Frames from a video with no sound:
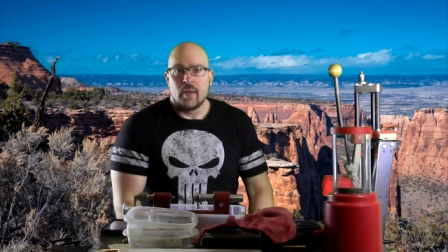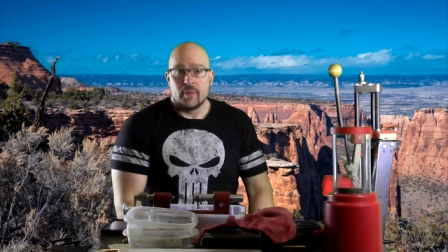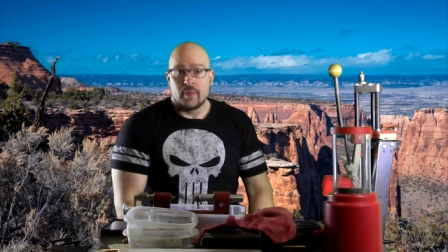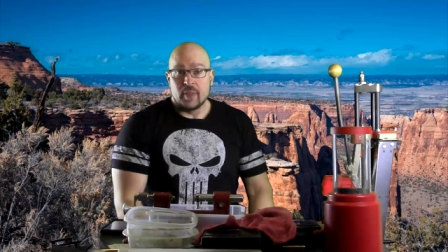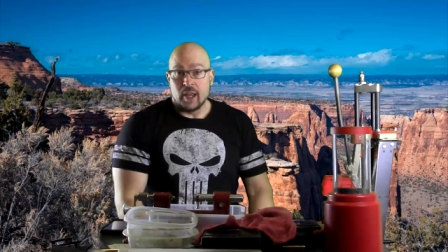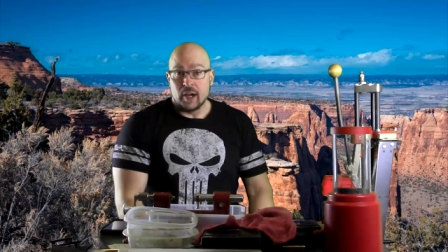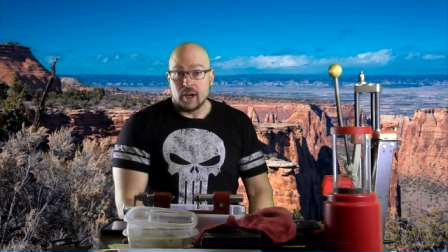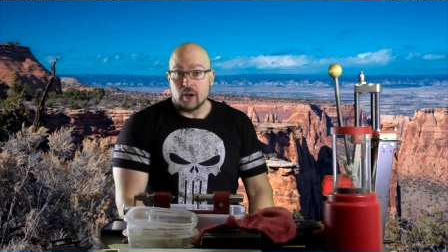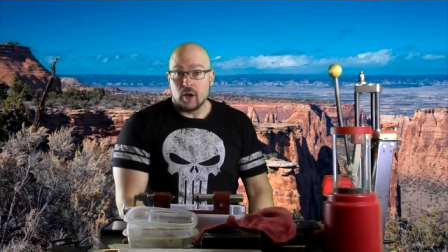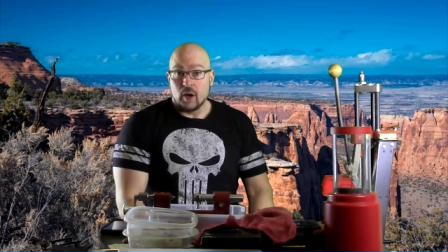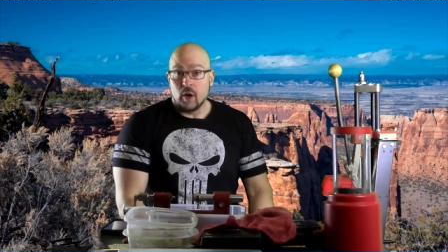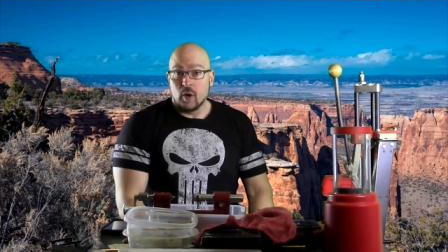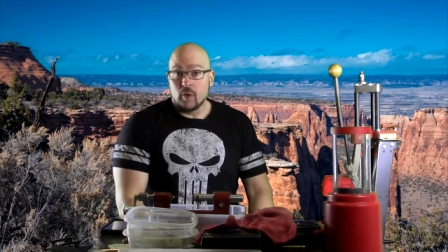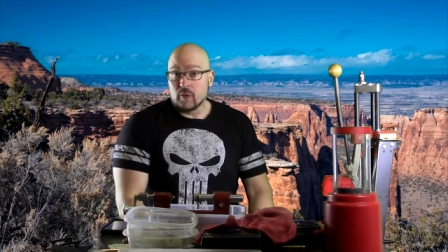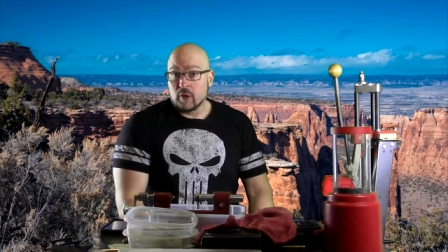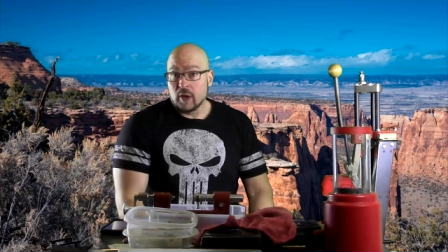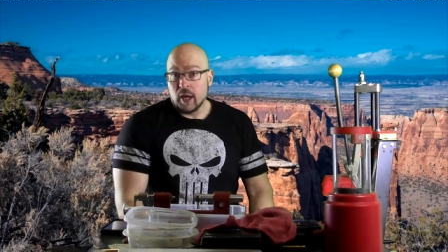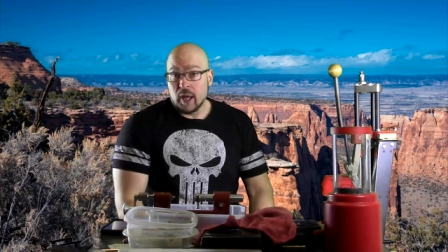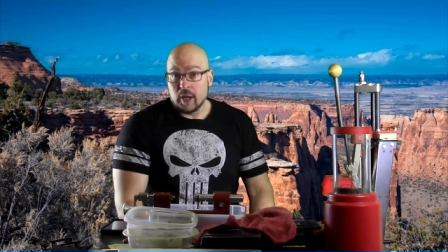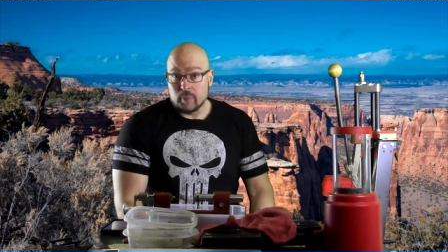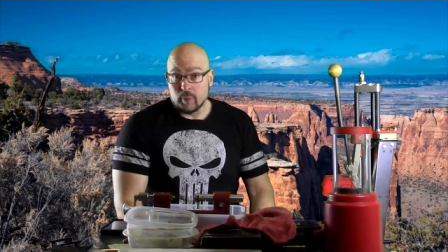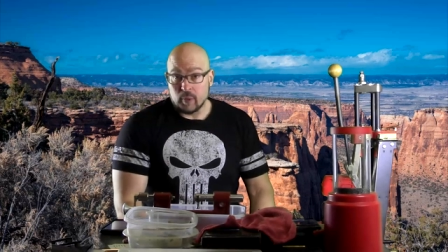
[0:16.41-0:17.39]
their
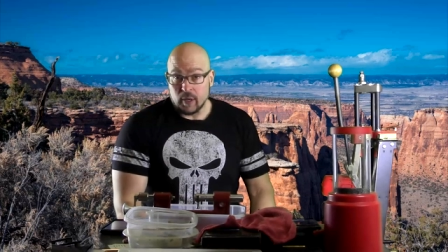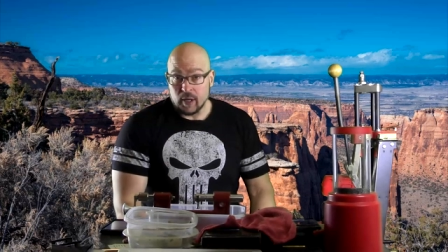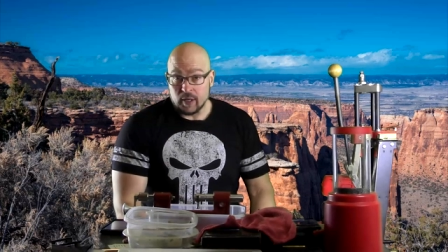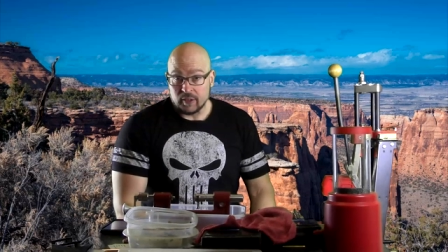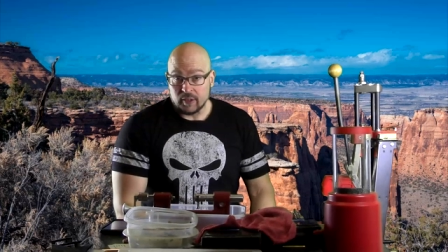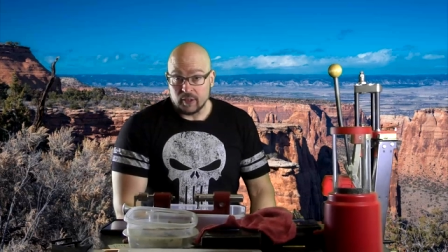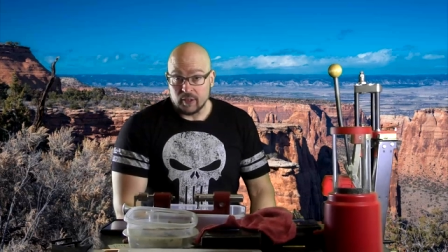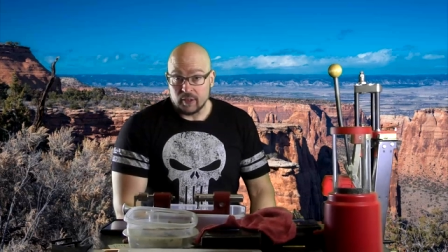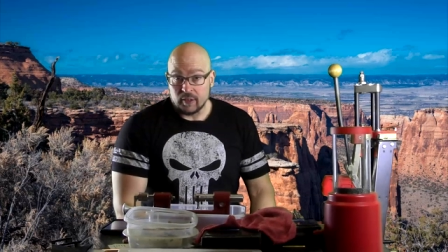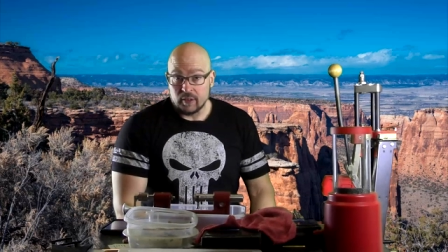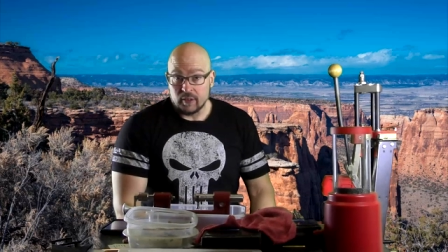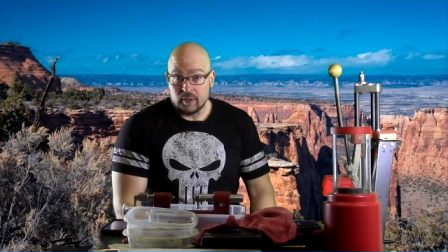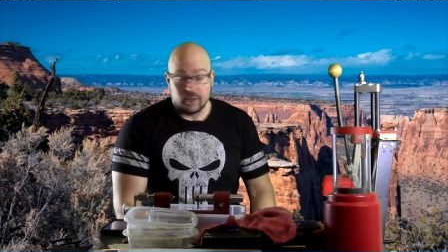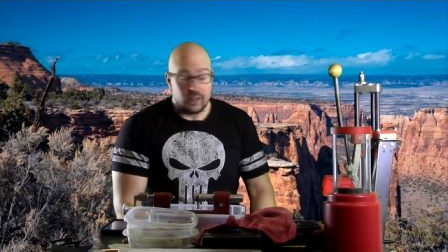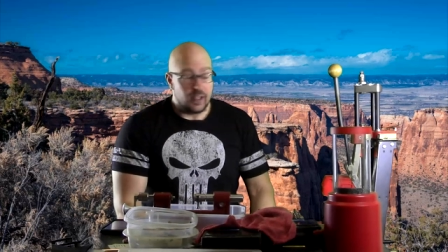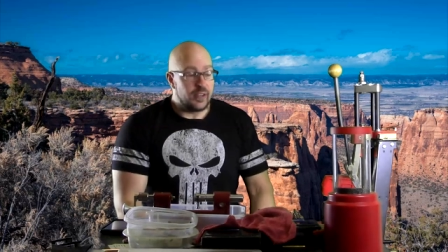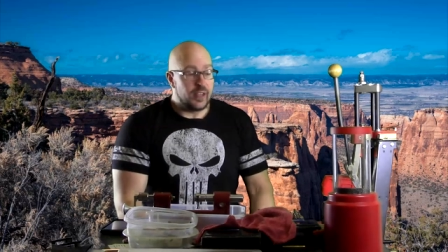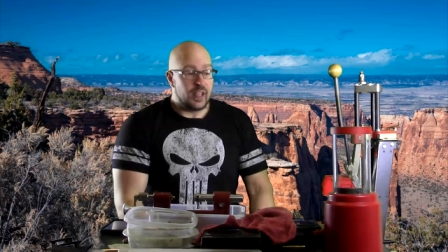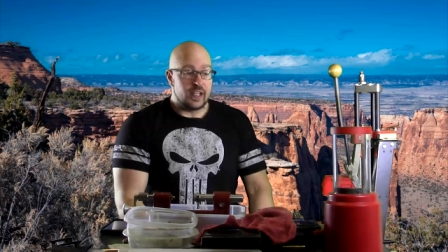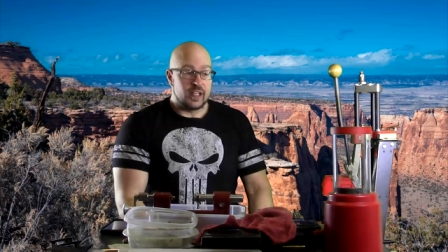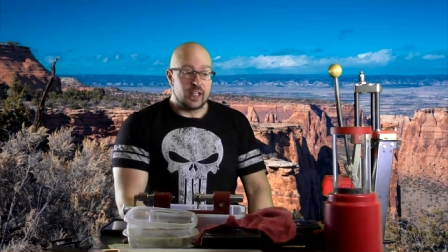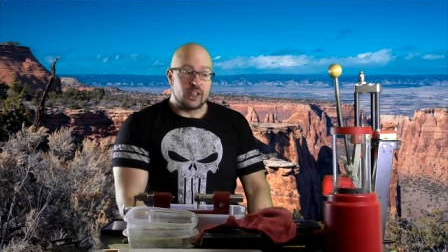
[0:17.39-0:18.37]
overhead pressing
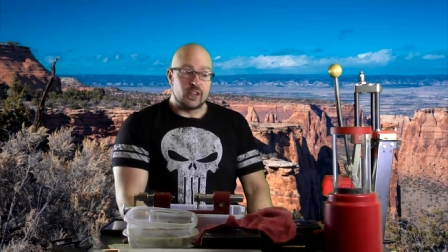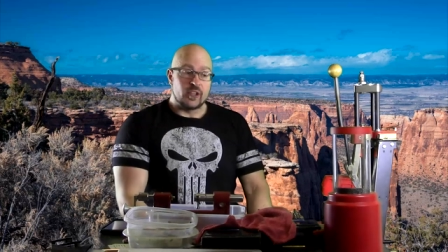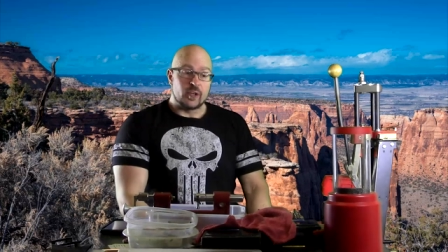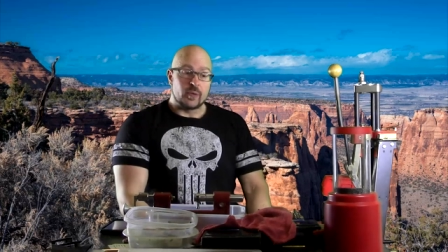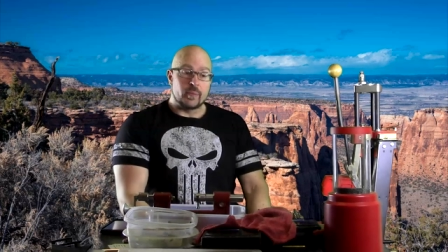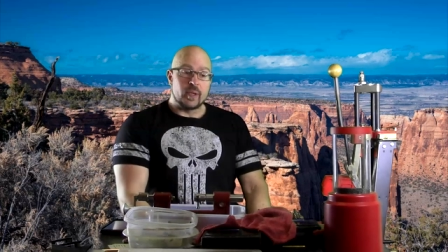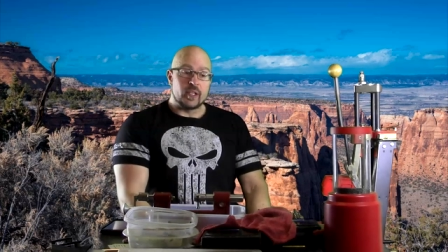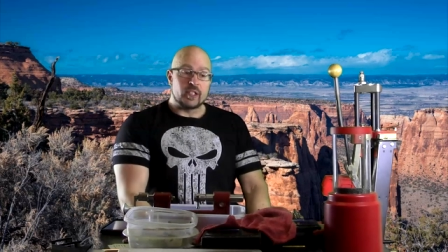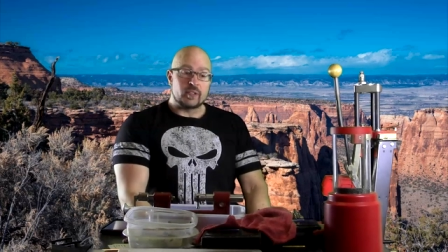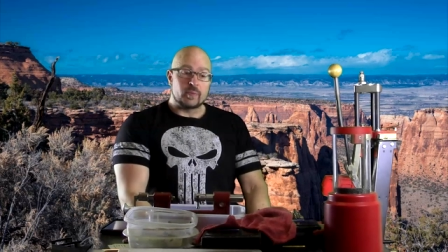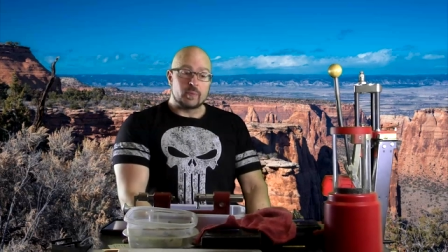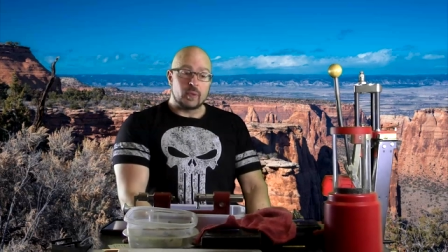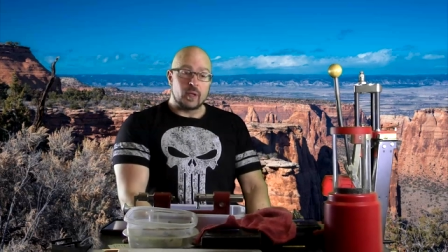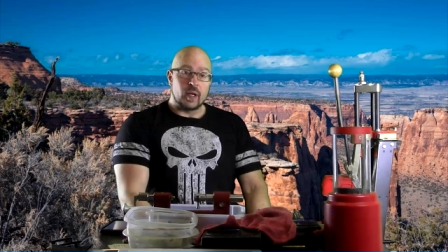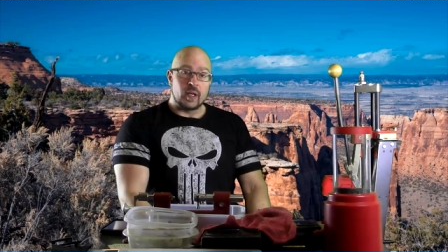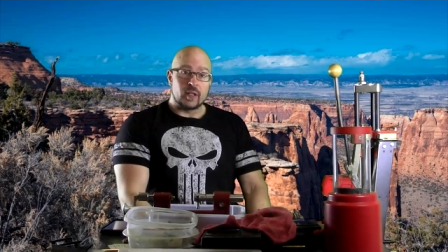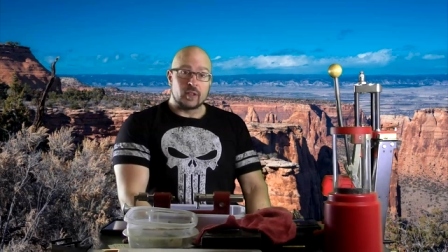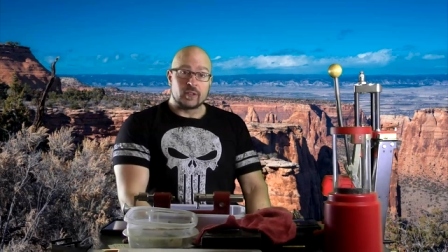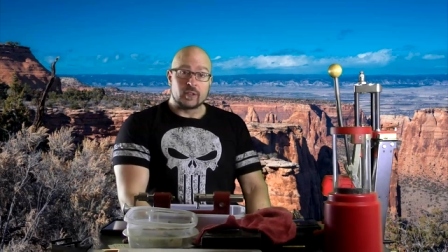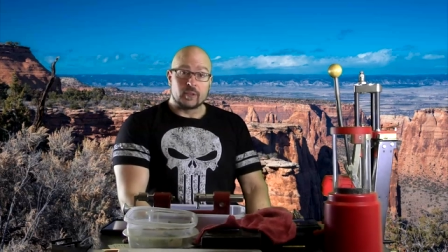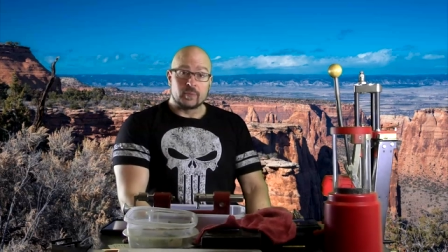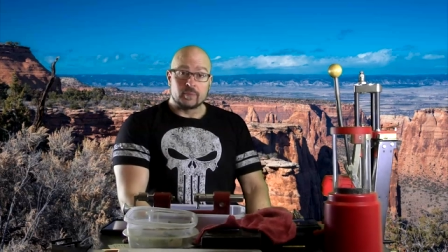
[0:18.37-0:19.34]
than they did their bench
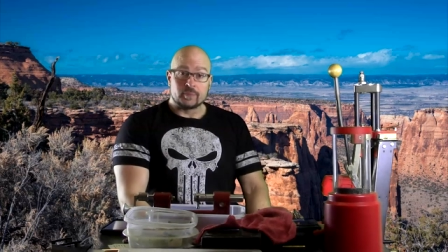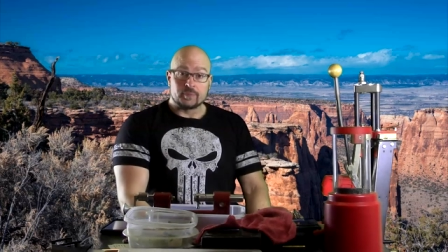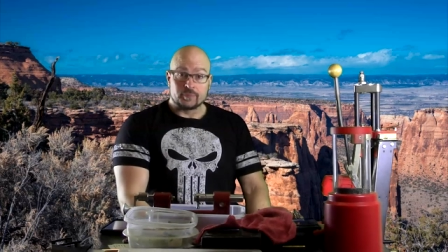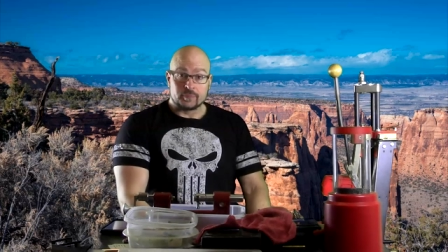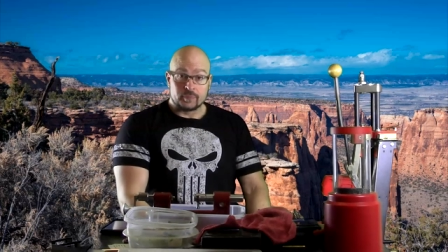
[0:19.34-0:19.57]
press.